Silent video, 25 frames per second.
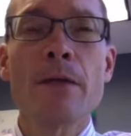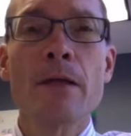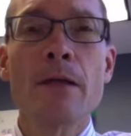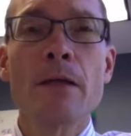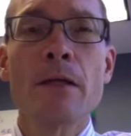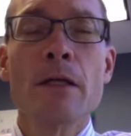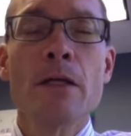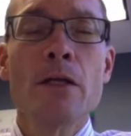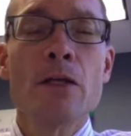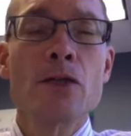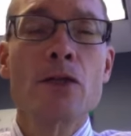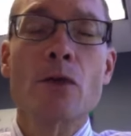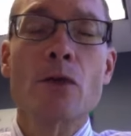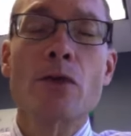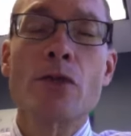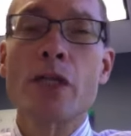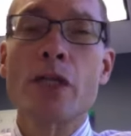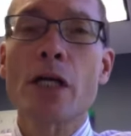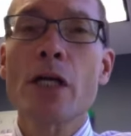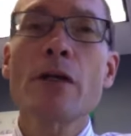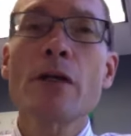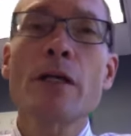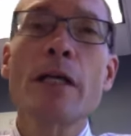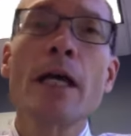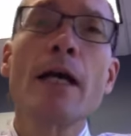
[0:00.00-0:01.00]
So
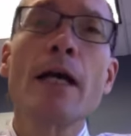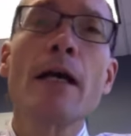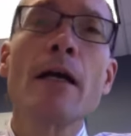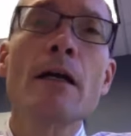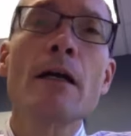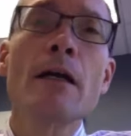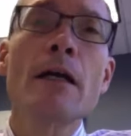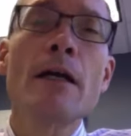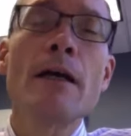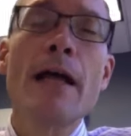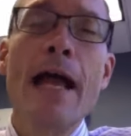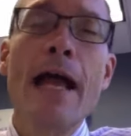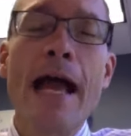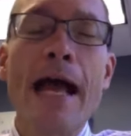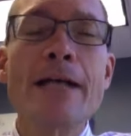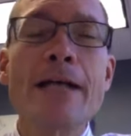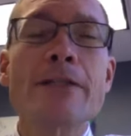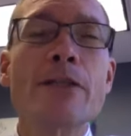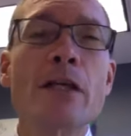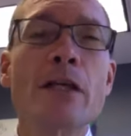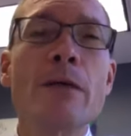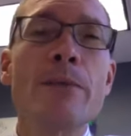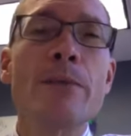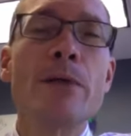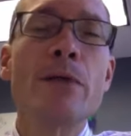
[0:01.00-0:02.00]
Sharecare has
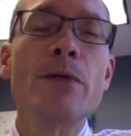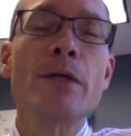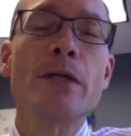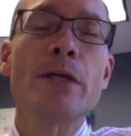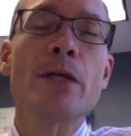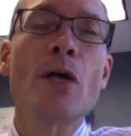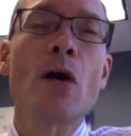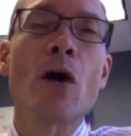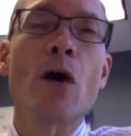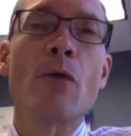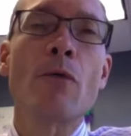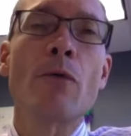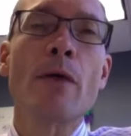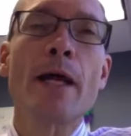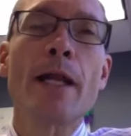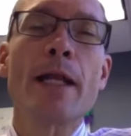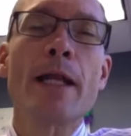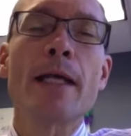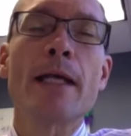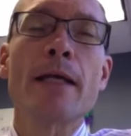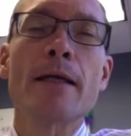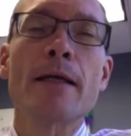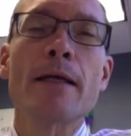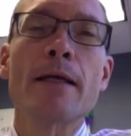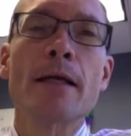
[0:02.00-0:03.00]
a community
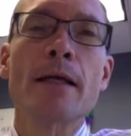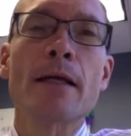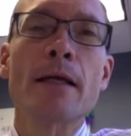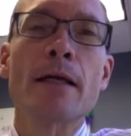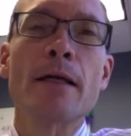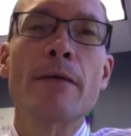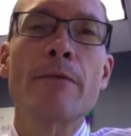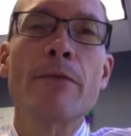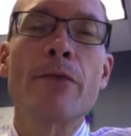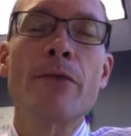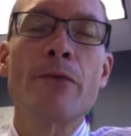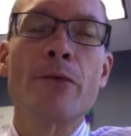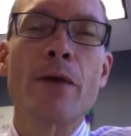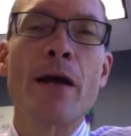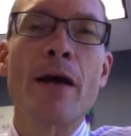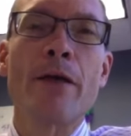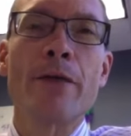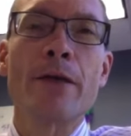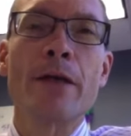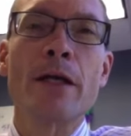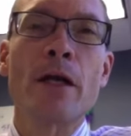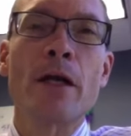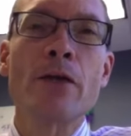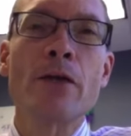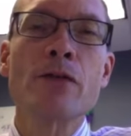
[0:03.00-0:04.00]
already throughout
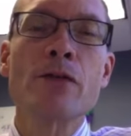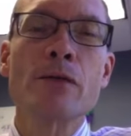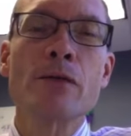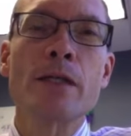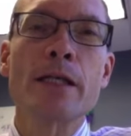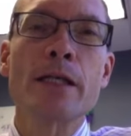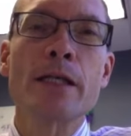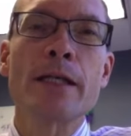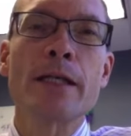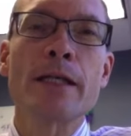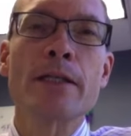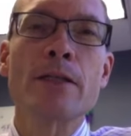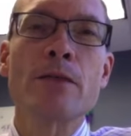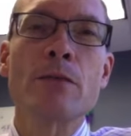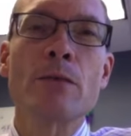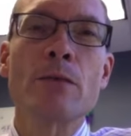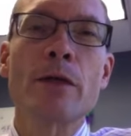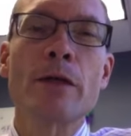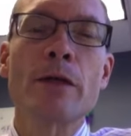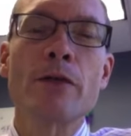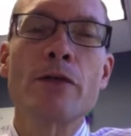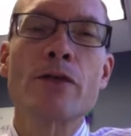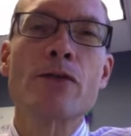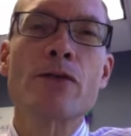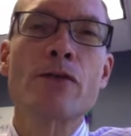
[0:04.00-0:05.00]
the country, and it's one
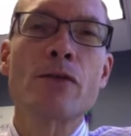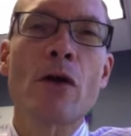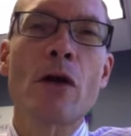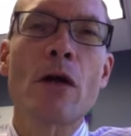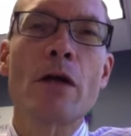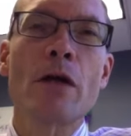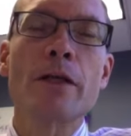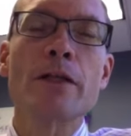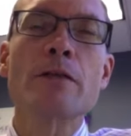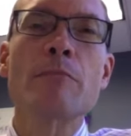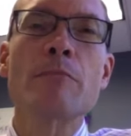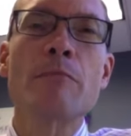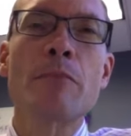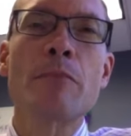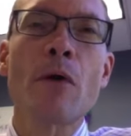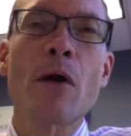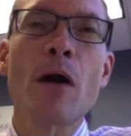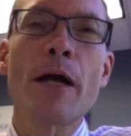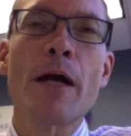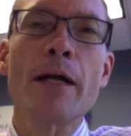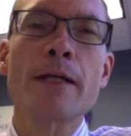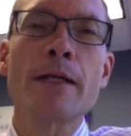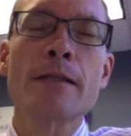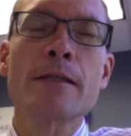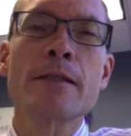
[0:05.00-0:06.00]
of the strongest,
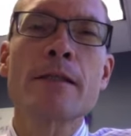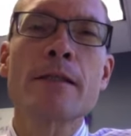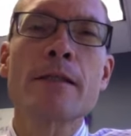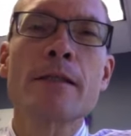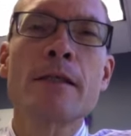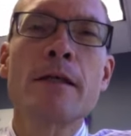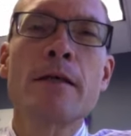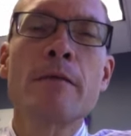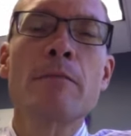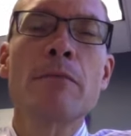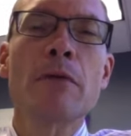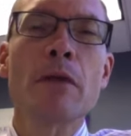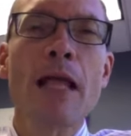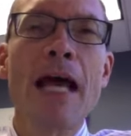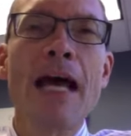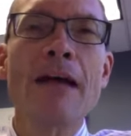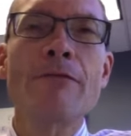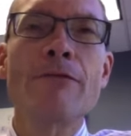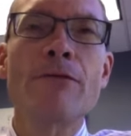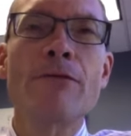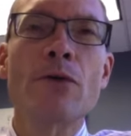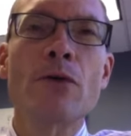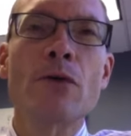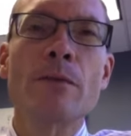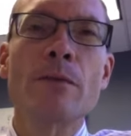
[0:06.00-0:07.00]
broadest
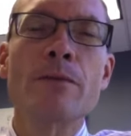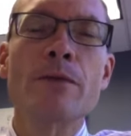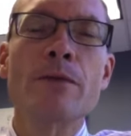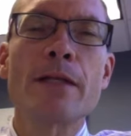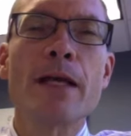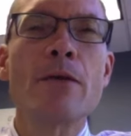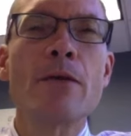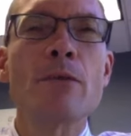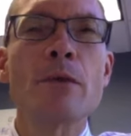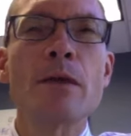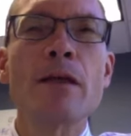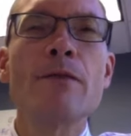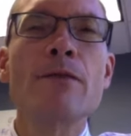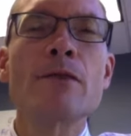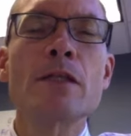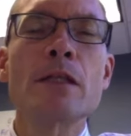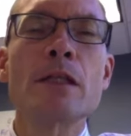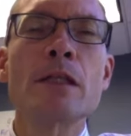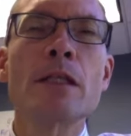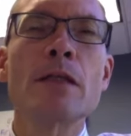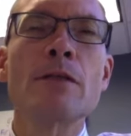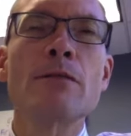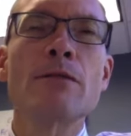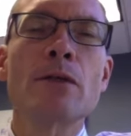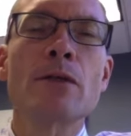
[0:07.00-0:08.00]
platforms that we've
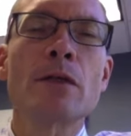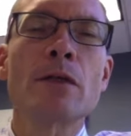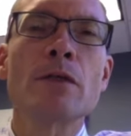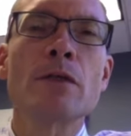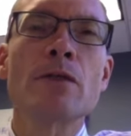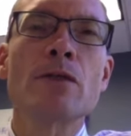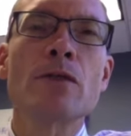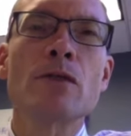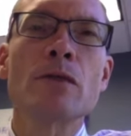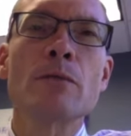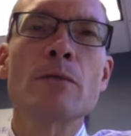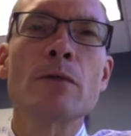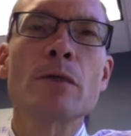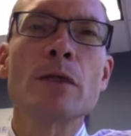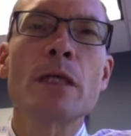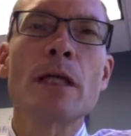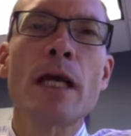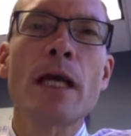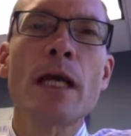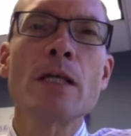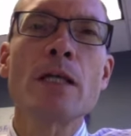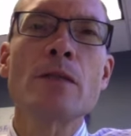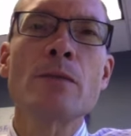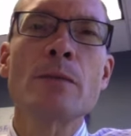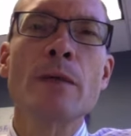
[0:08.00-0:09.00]
seen for consumer
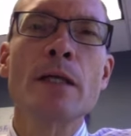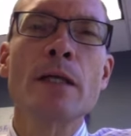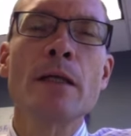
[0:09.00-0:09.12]
engagement.